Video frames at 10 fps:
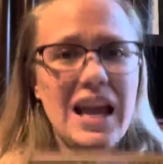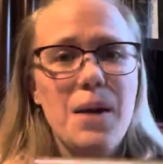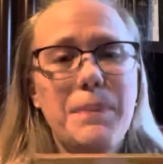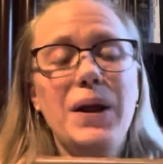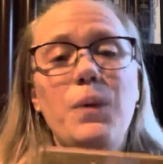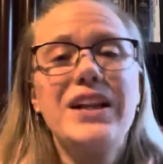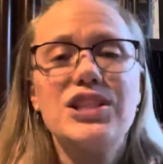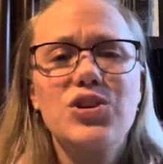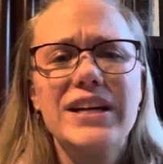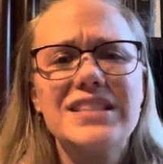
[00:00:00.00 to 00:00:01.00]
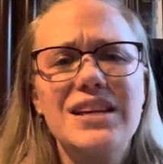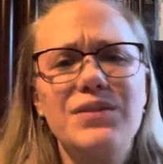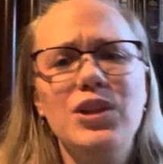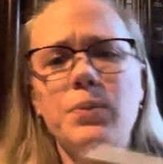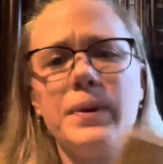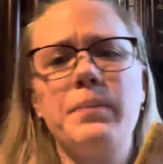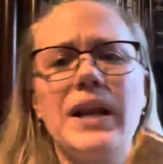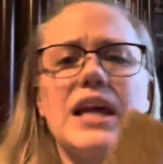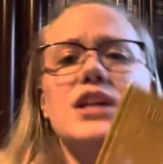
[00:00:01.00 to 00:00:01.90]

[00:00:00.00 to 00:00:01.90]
But I wanted to try and save a little bit of money.